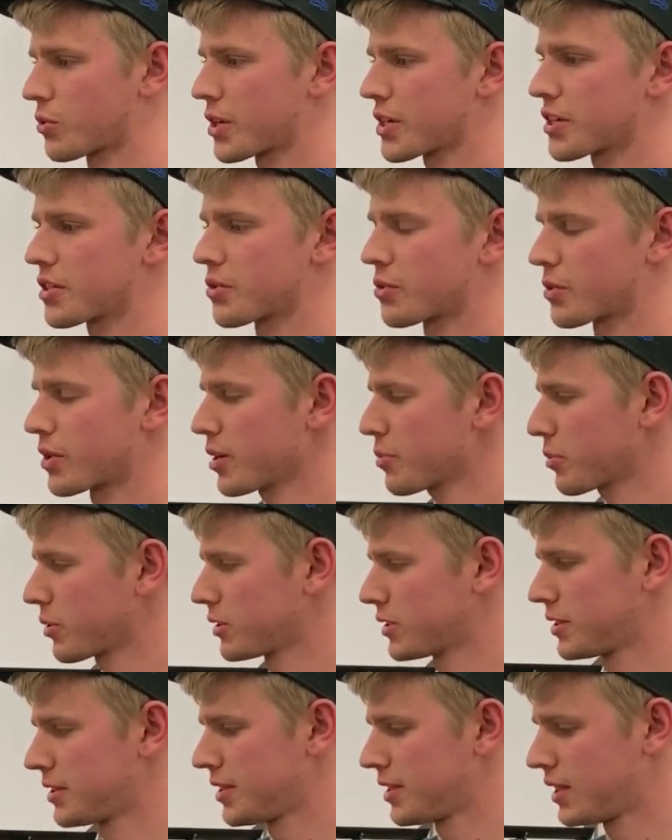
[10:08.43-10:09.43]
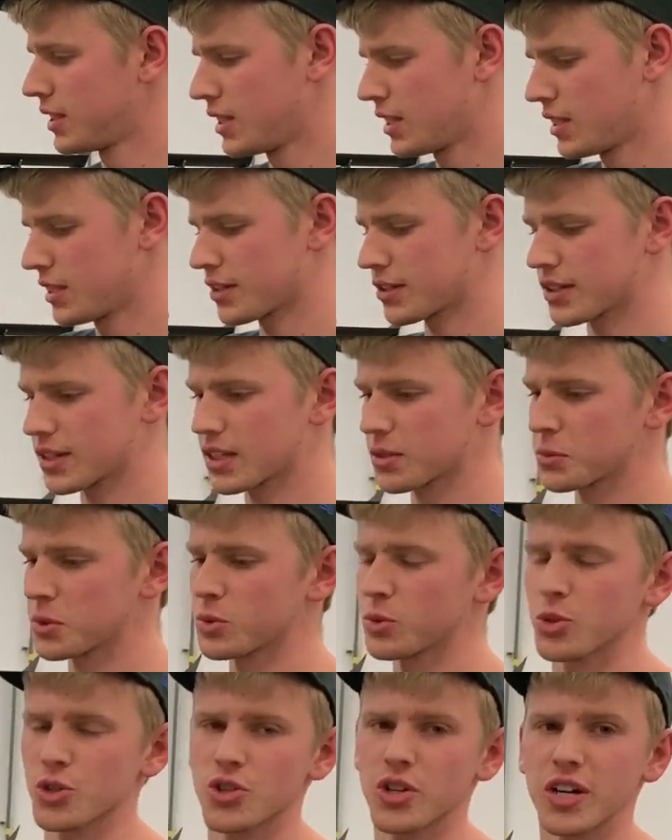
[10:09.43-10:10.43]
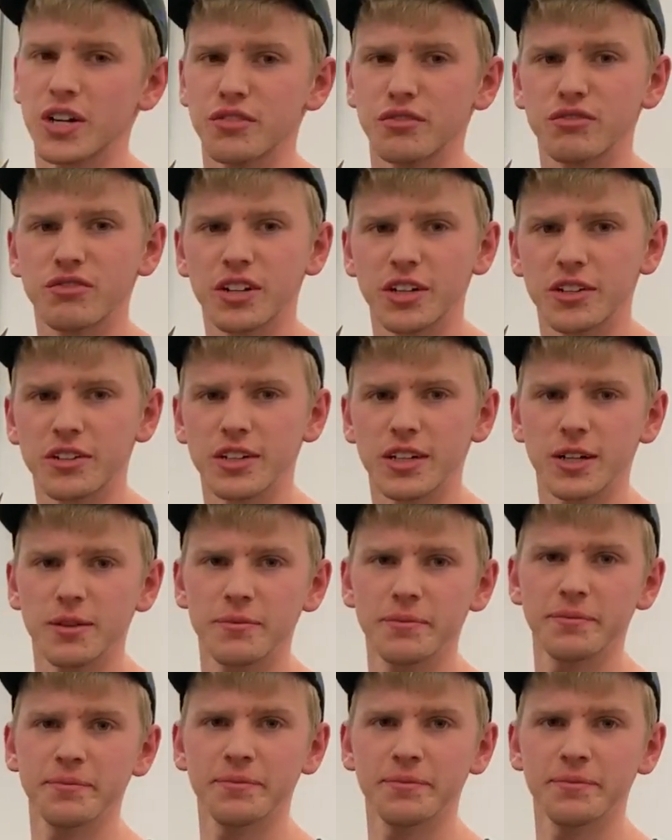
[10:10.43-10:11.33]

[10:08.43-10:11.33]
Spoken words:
ready to rip. Then we will try to fire it up.